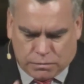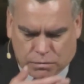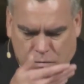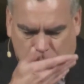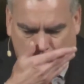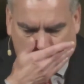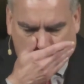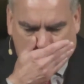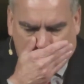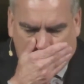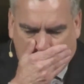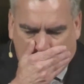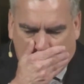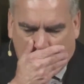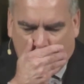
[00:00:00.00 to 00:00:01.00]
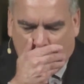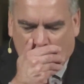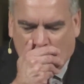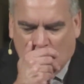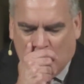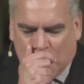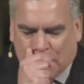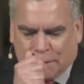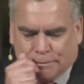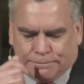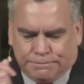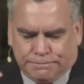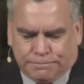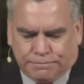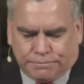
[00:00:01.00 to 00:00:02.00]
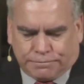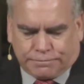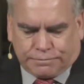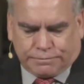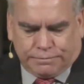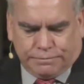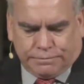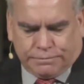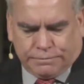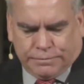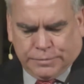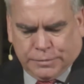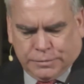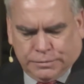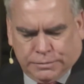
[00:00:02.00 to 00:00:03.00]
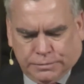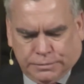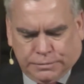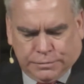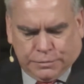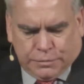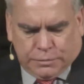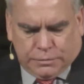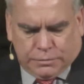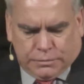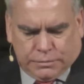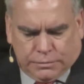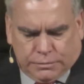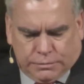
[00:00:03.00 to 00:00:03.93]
Nothing is said.